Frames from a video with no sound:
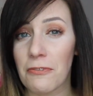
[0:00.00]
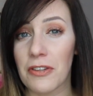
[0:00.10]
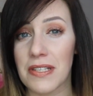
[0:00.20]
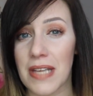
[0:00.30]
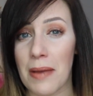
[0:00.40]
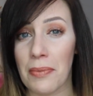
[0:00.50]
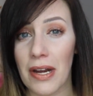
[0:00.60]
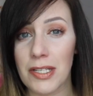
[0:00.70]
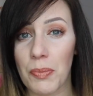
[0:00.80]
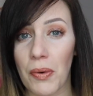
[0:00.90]
for the same
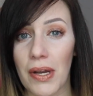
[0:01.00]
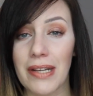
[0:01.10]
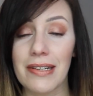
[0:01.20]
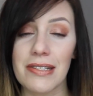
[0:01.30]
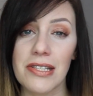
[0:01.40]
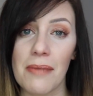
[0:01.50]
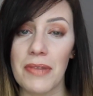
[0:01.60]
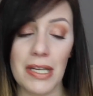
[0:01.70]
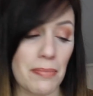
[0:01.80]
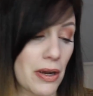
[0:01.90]
price point.
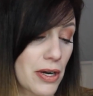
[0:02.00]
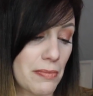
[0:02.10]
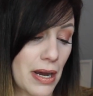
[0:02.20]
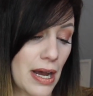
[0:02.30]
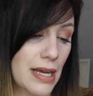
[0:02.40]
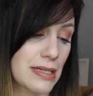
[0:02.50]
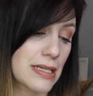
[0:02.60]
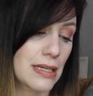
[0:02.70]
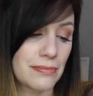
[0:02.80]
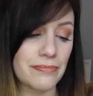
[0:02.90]
Something to bear in mind.